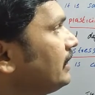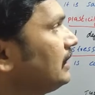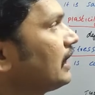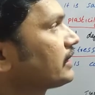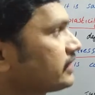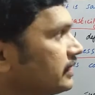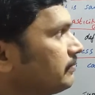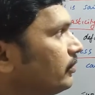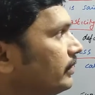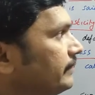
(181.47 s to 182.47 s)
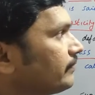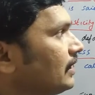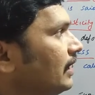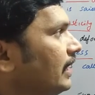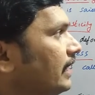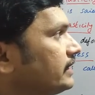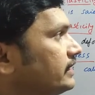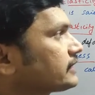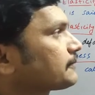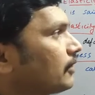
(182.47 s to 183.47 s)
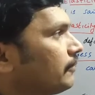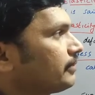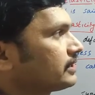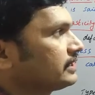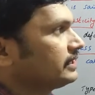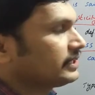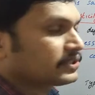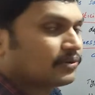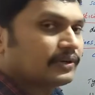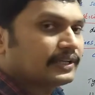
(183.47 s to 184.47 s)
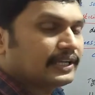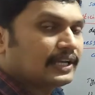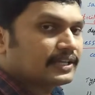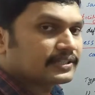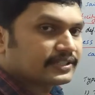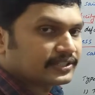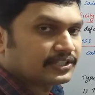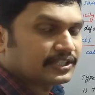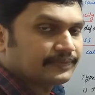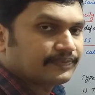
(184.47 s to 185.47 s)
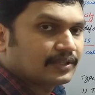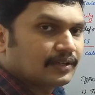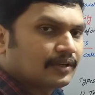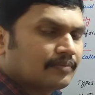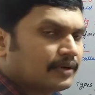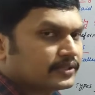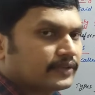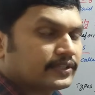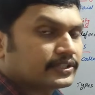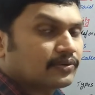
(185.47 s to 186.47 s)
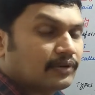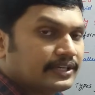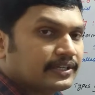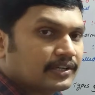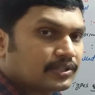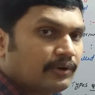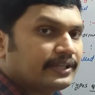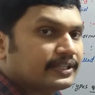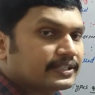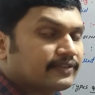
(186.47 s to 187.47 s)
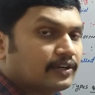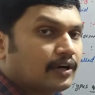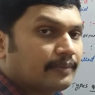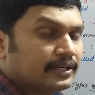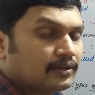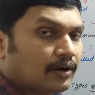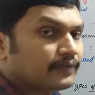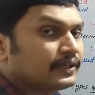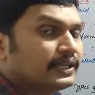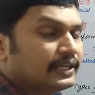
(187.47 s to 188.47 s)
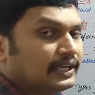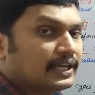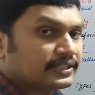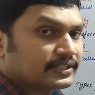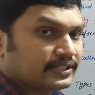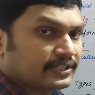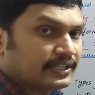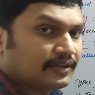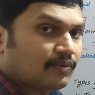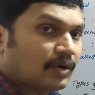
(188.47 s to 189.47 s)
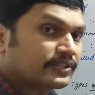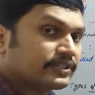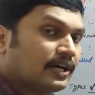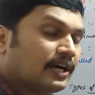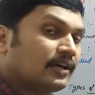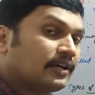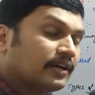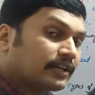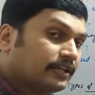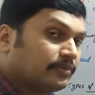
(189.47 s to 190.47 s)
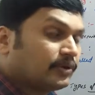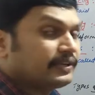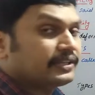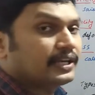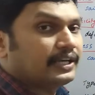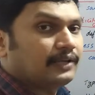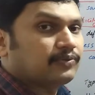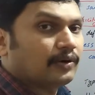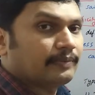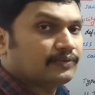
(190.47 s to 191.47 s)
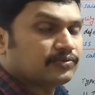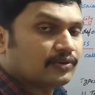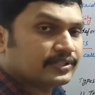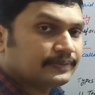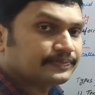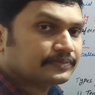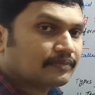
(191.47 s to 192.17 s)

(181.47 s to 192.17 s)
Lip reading: elastic body, and this property is called elasticity. Most of the solid showing this phenomenon of elasticity. Once you are removing the deforming force,